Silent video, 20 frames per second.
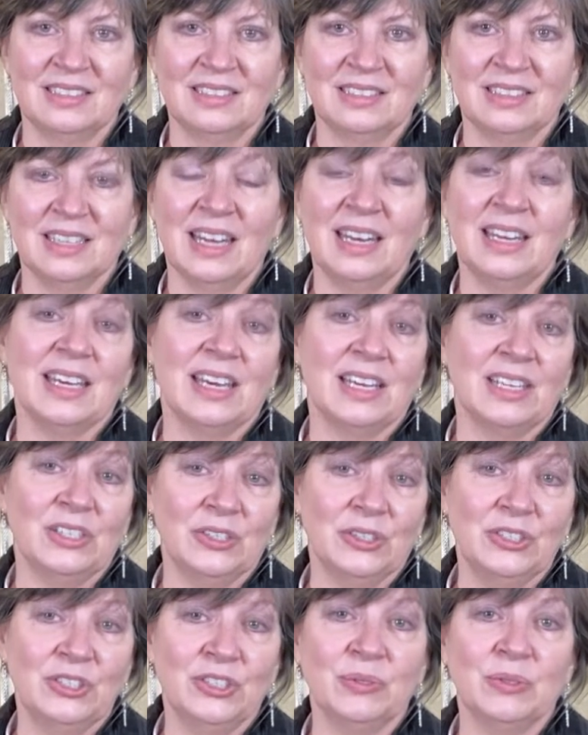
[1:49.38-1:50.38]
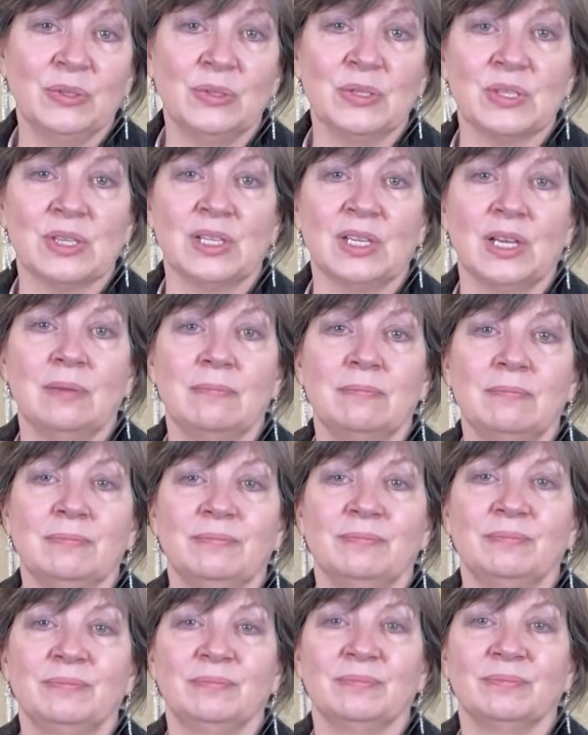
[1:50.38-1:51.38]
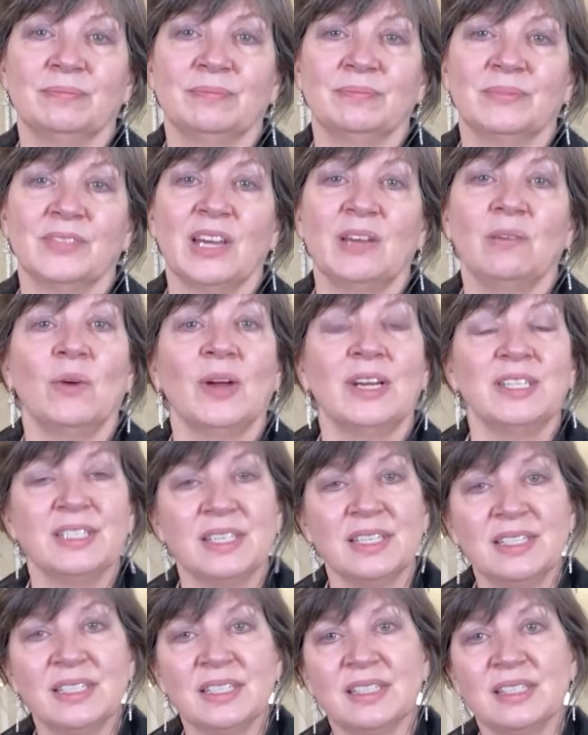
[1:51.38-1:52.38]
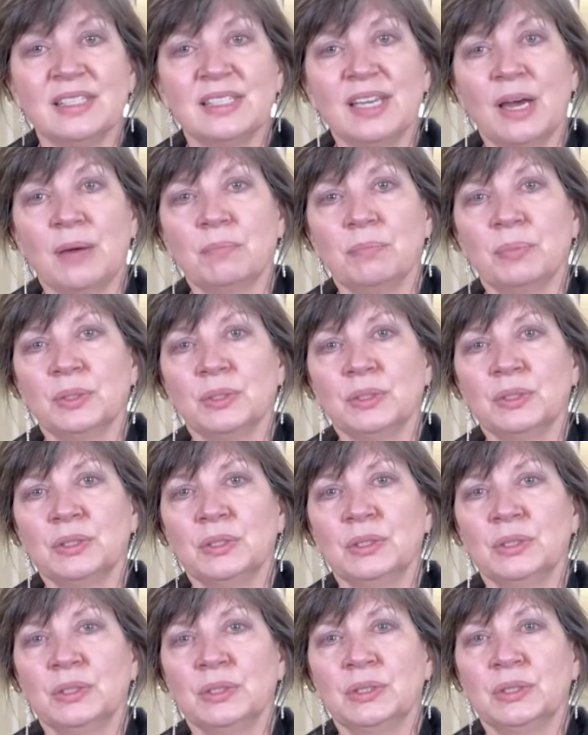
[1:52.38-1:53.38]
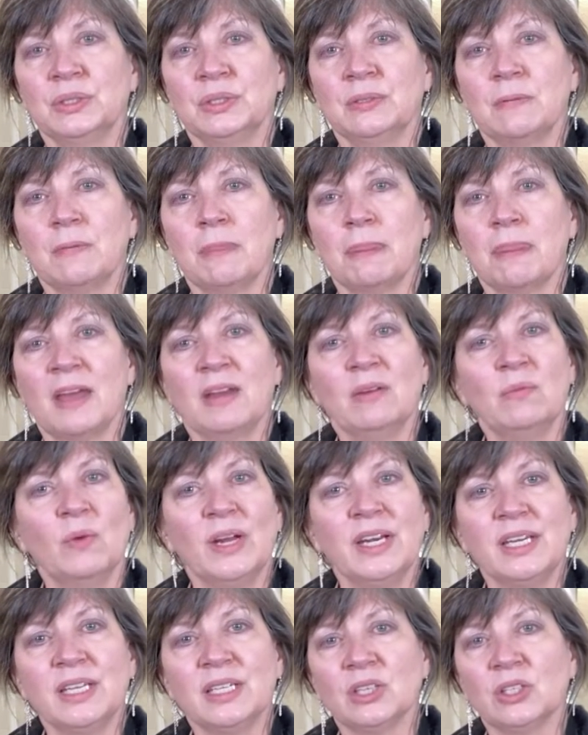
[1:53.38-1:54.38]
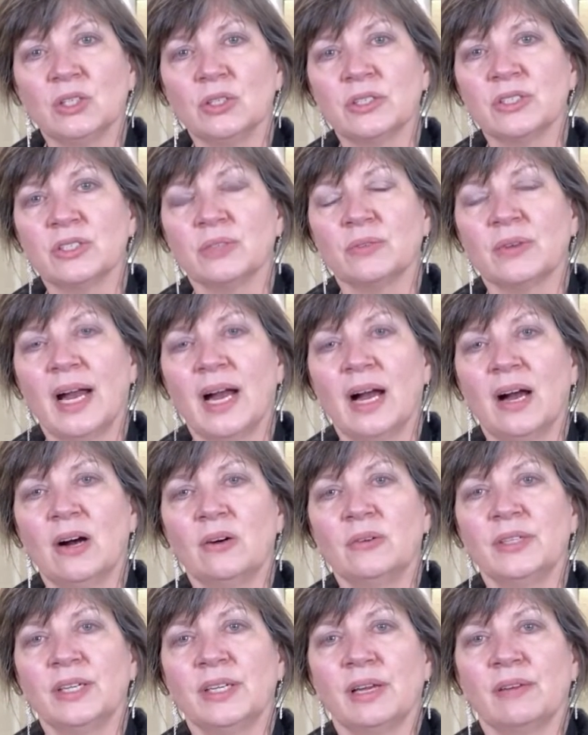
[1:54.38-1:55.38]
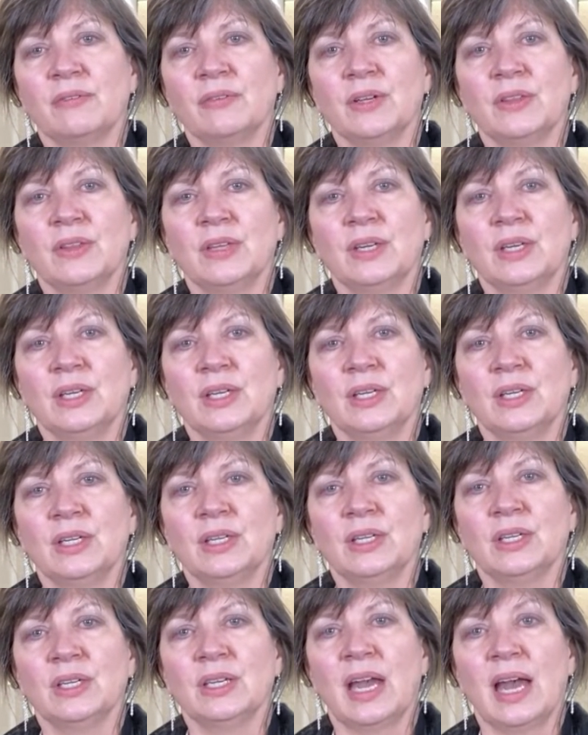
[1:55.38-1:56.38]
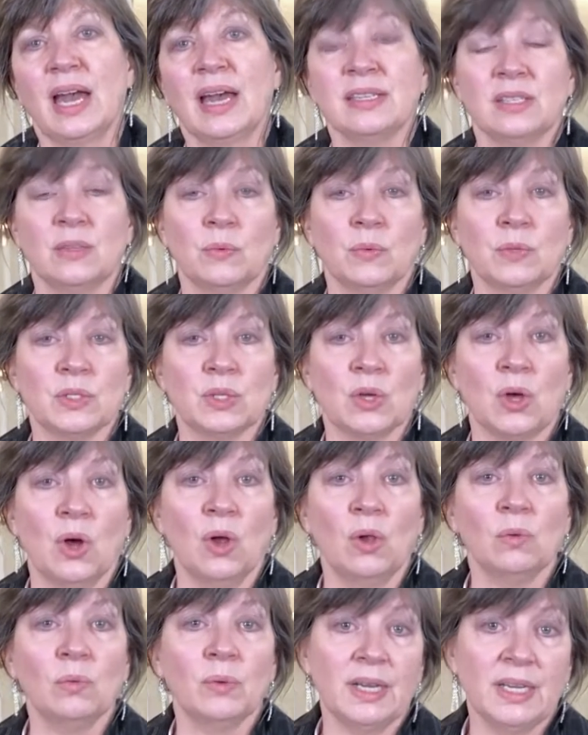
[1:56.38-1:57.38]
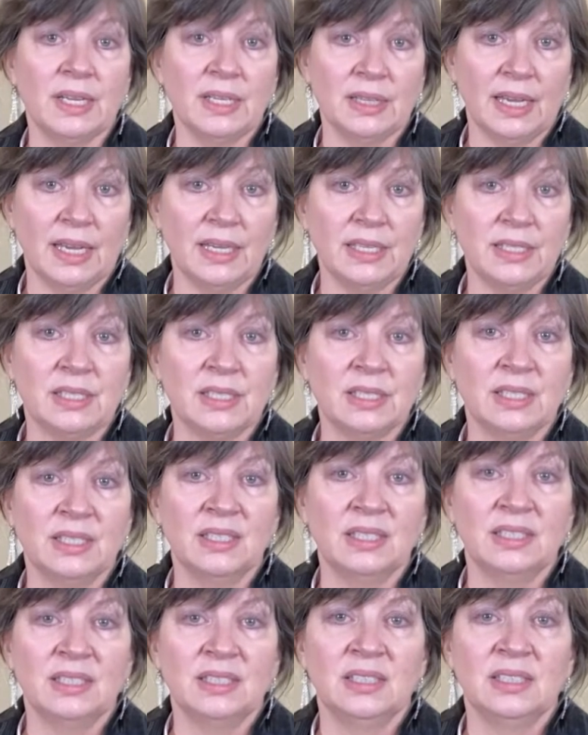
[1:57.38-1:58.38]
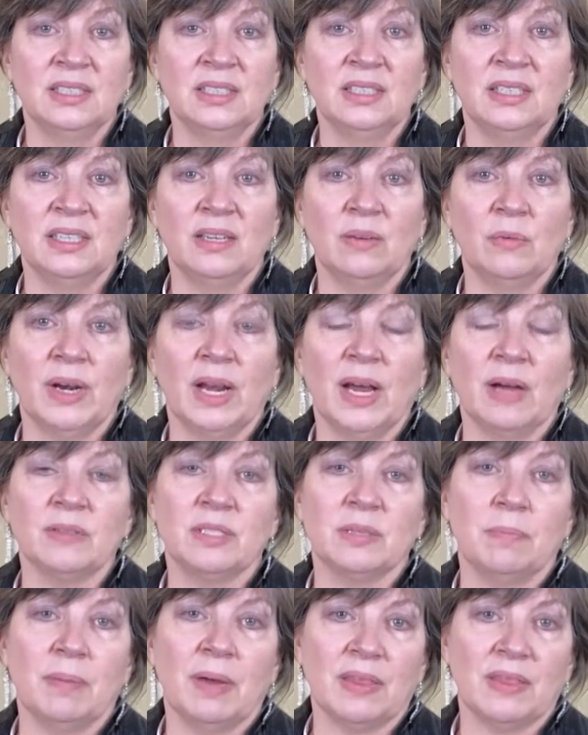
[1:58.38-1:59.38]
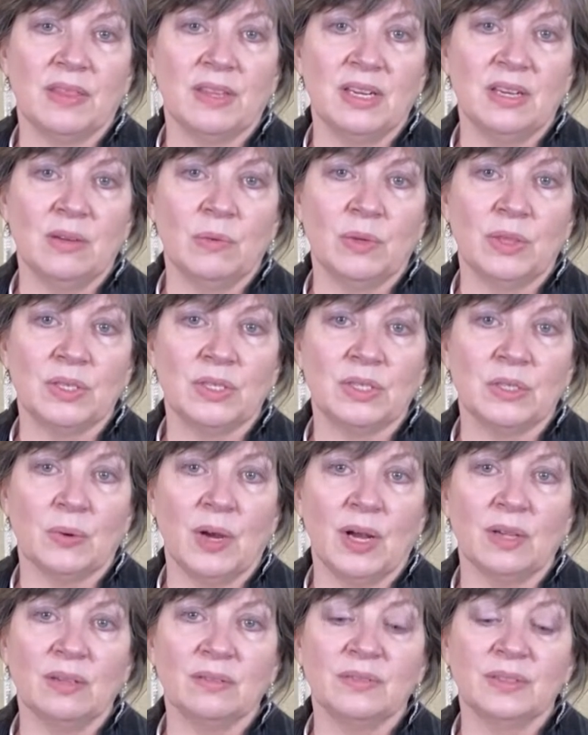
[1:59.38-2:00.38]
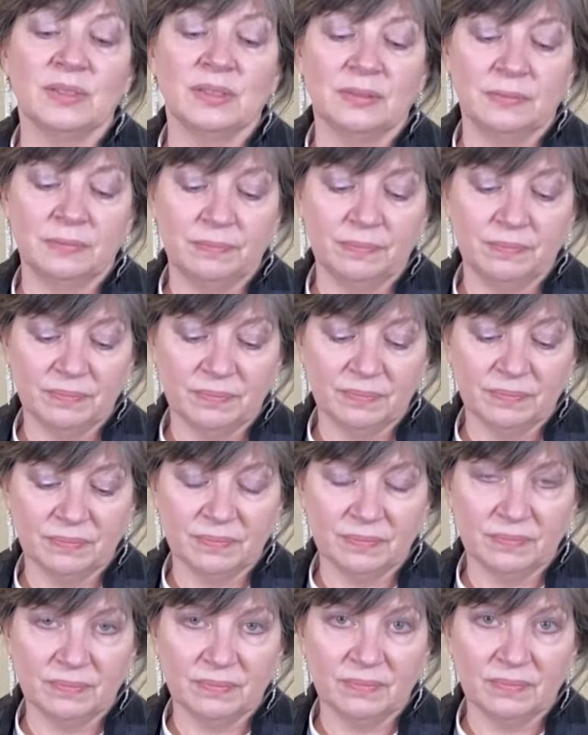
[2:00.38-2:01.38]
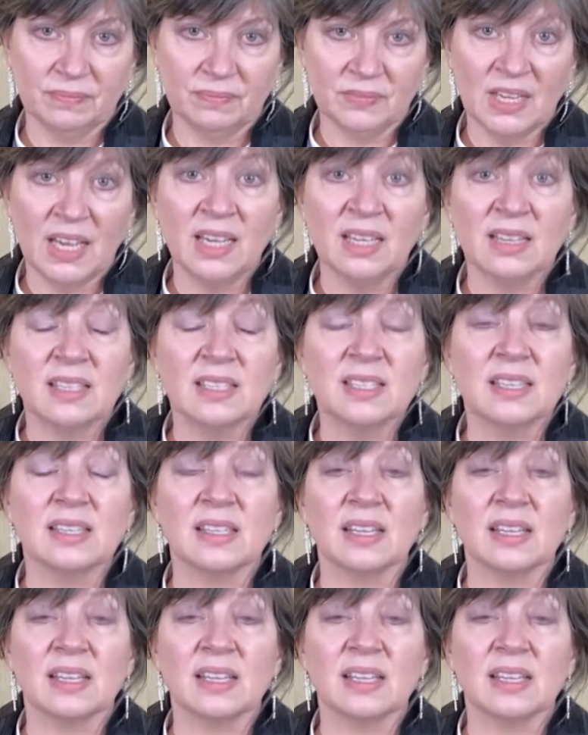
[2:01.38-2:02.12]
Then he entered Jerusalem and went into the temple. And when he had looked around at everything, as it was already late, he went out to Bethany with the 12. This is the